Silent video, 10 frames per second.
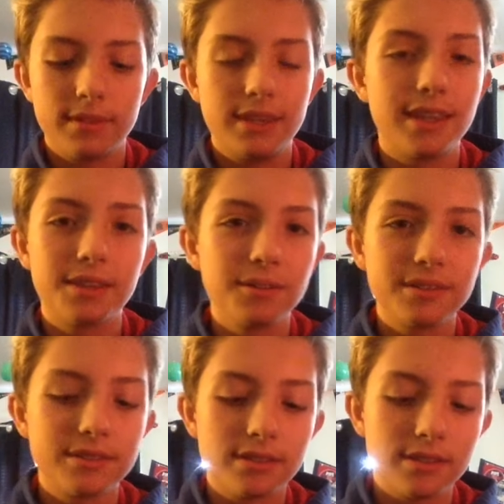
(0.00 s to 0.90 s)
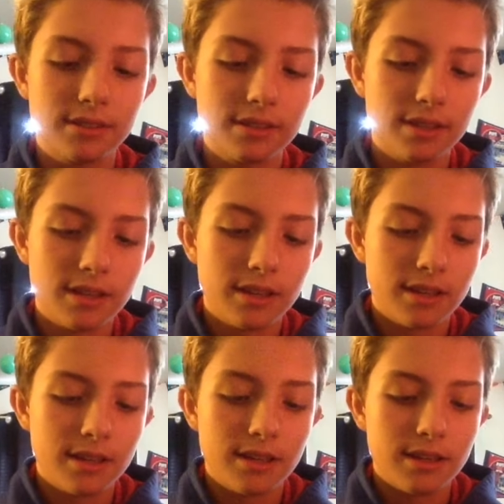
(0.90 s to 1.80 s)
yeah, there isn't,
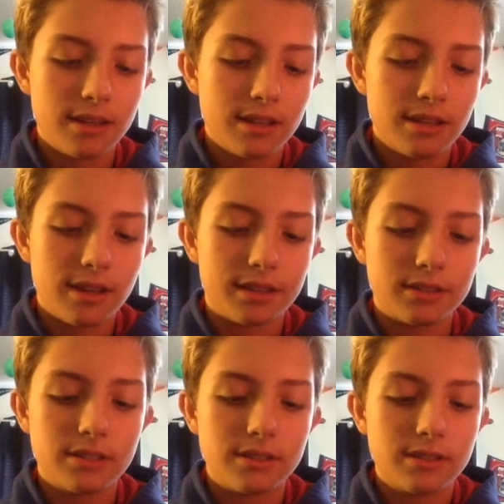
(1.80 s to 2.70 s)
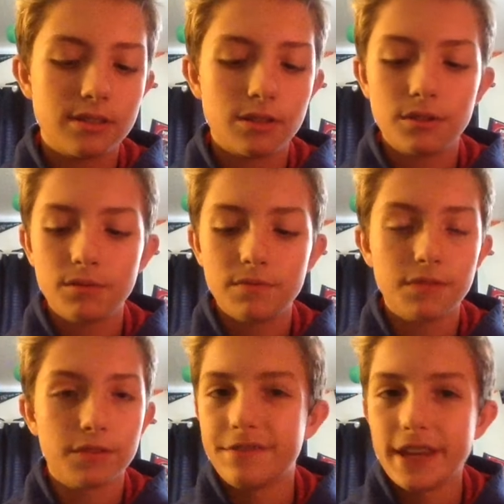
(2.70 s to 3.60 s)
I can tell you
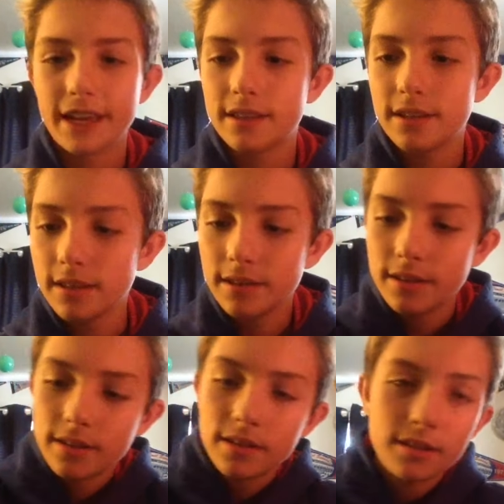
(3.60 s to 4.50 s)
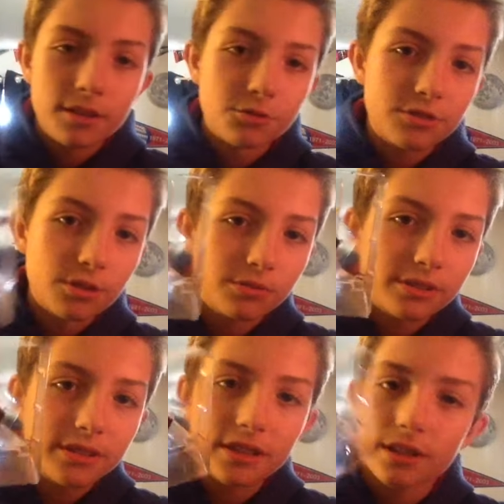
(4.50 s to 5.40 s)
for a fact, there's no
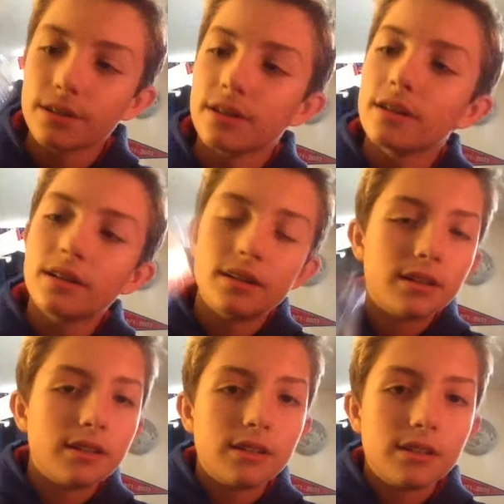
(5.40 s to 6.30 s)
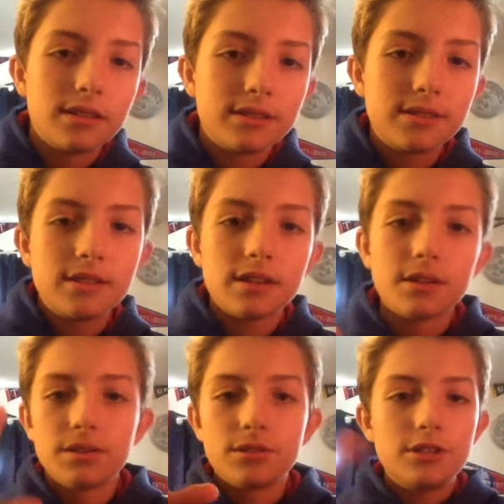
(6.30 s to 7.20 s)
sticker,
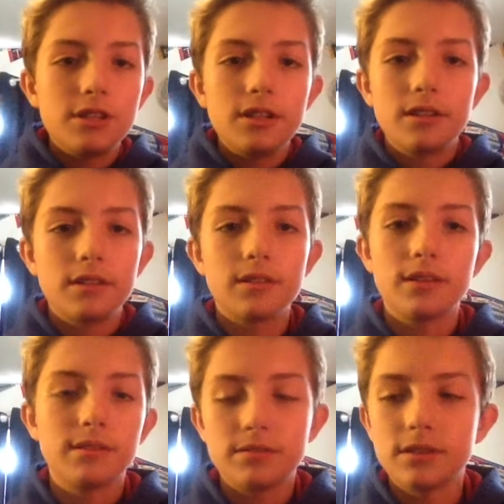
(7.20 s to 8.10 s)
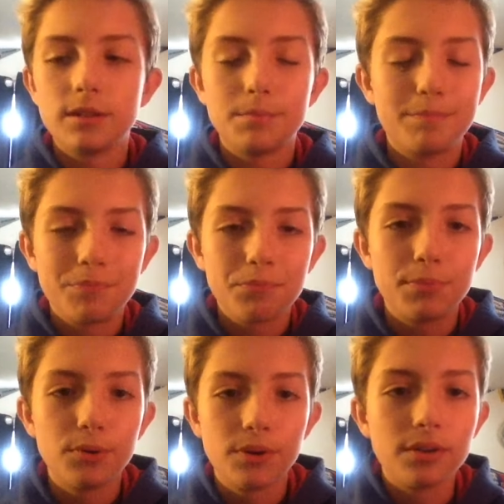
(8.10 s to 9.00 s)
sticker sheet to
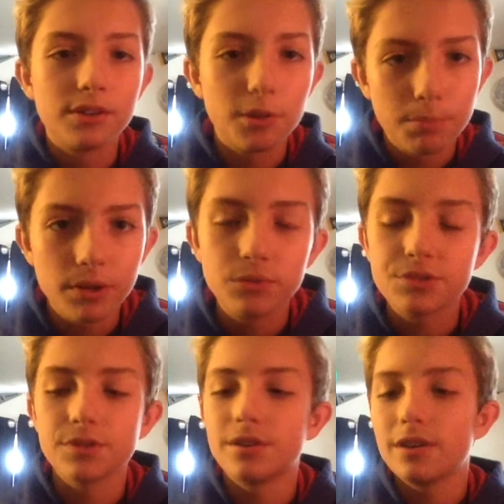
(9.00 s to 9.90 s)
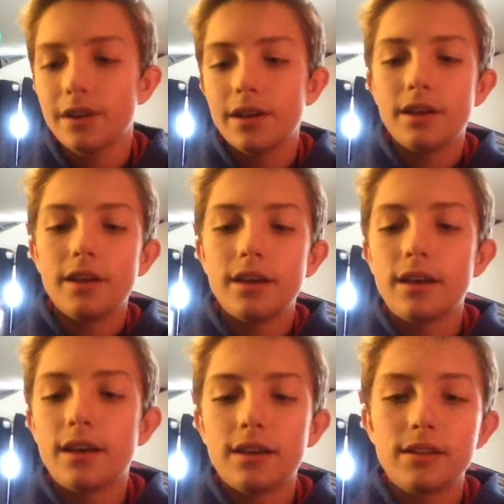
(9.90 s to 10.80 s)
put on your poster.
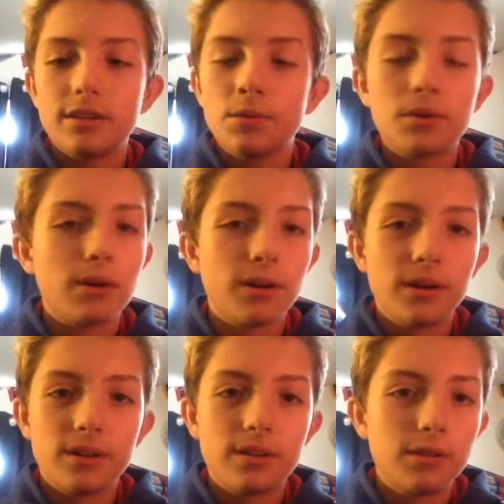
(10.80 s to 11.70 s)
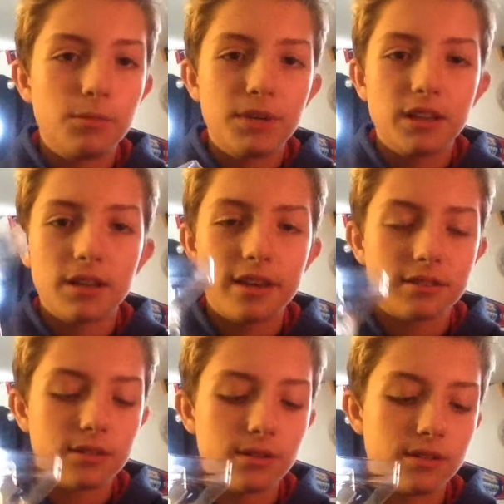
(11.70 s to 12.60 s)
Uh, no card, no battle
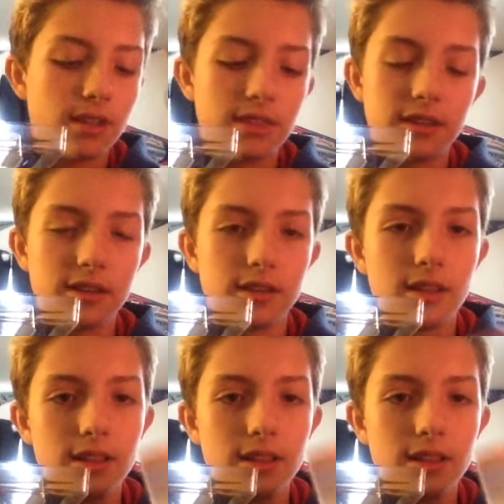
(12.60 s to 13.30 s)
cast card, nothing.